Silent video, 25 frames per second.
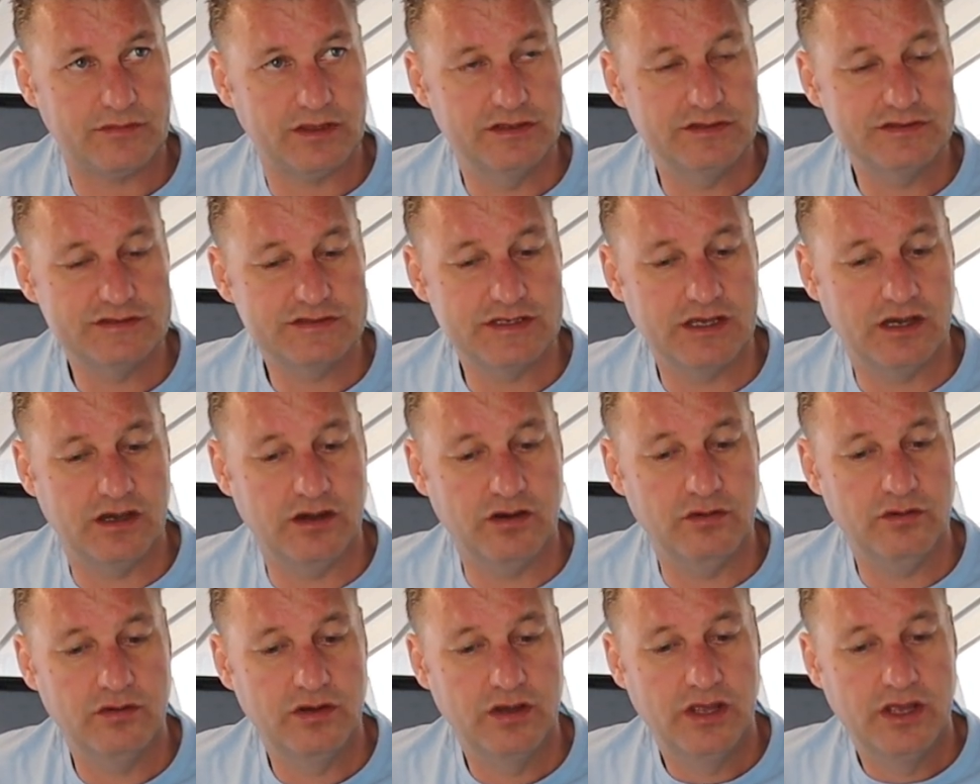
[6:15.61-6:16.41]

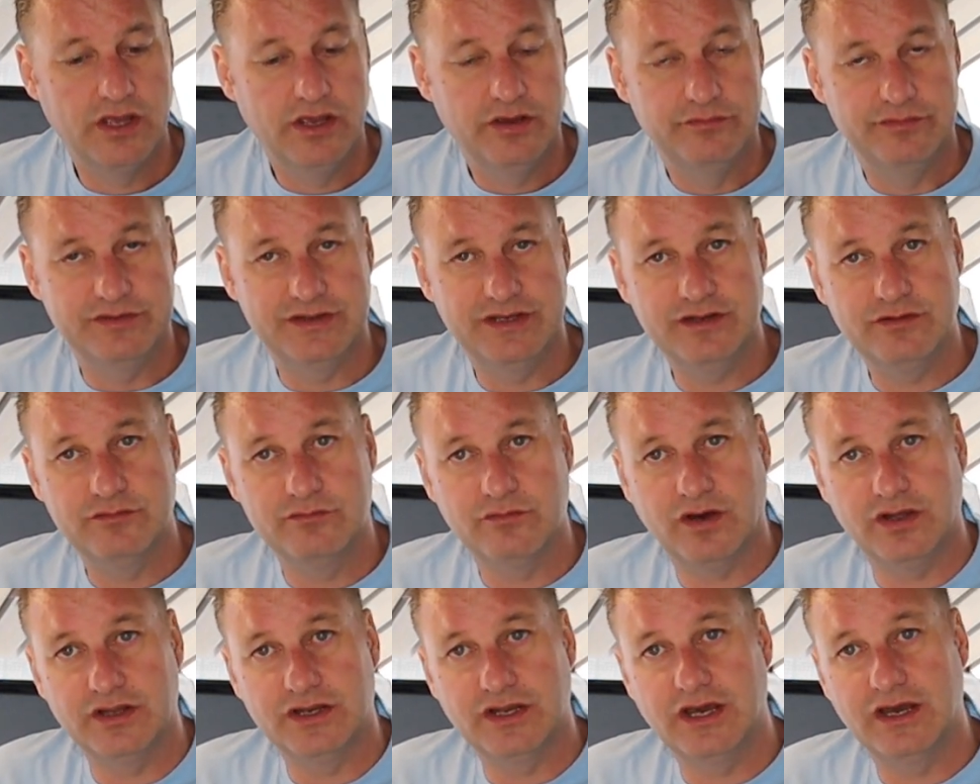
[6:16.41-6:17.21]
So we didn't
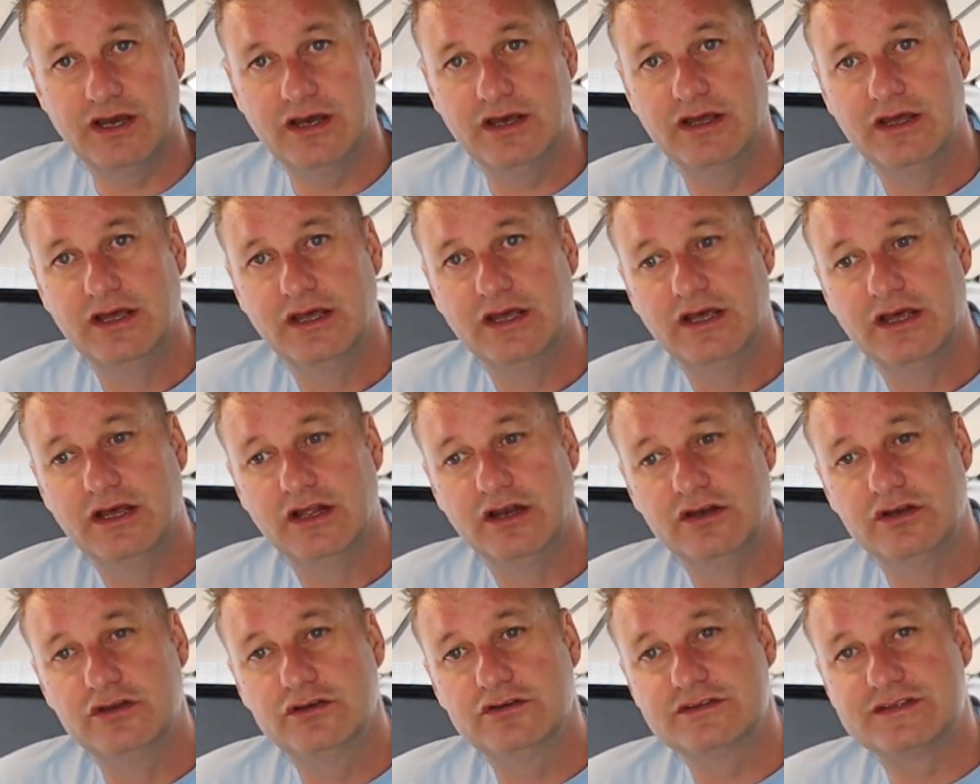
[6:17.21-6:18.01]
want to
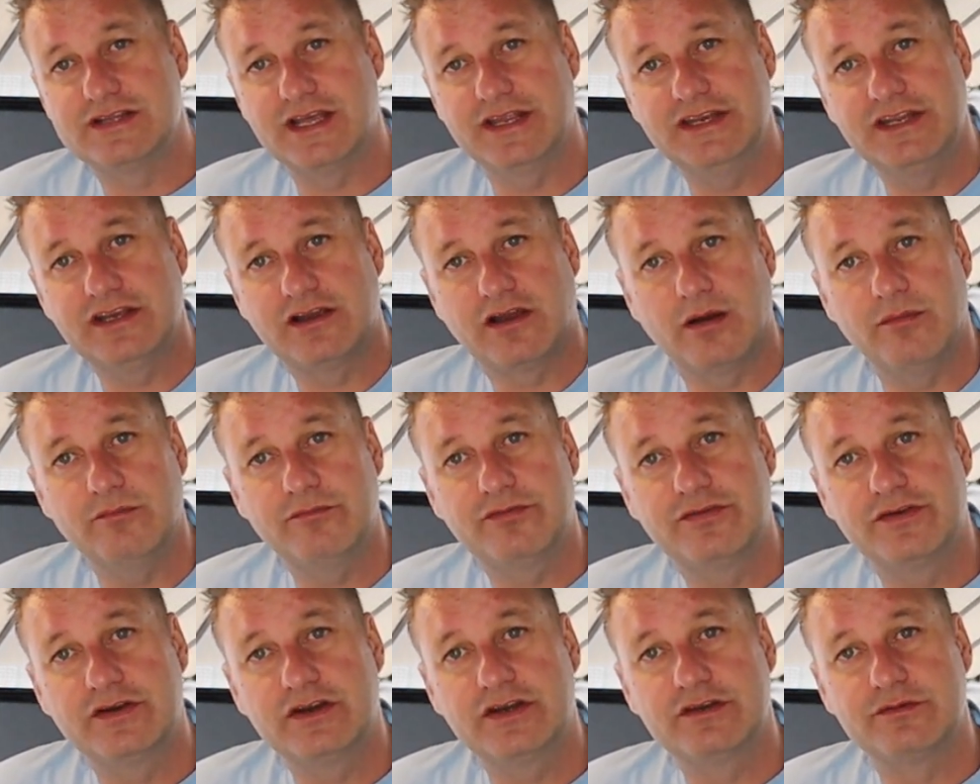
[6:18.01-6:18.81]
lose any
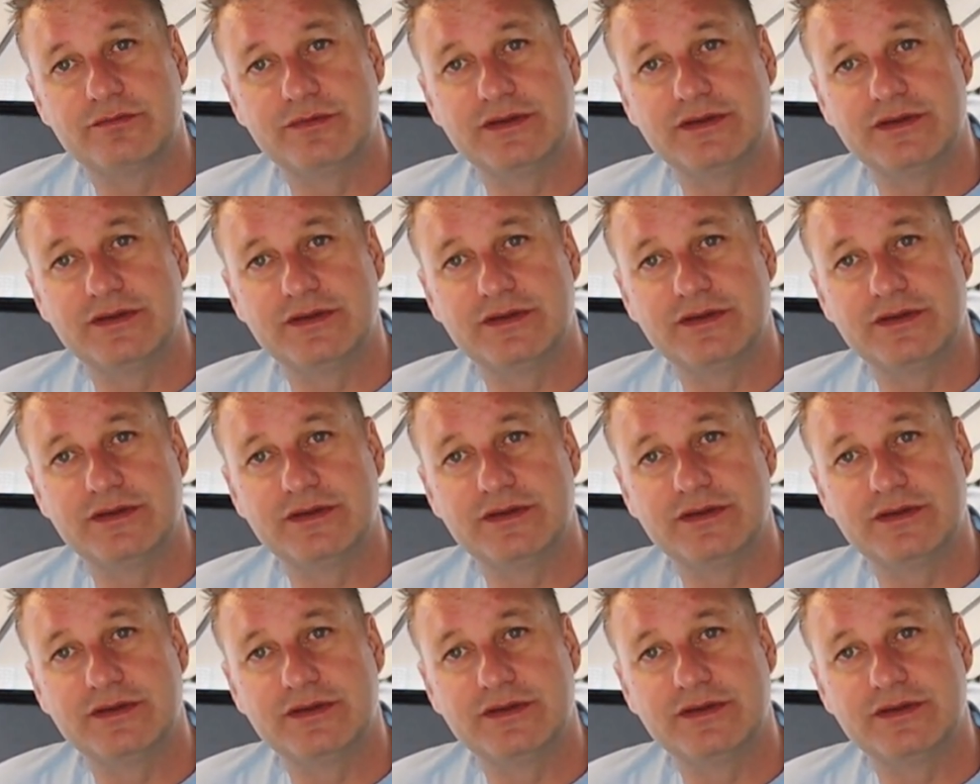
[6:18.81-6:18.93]
comfort.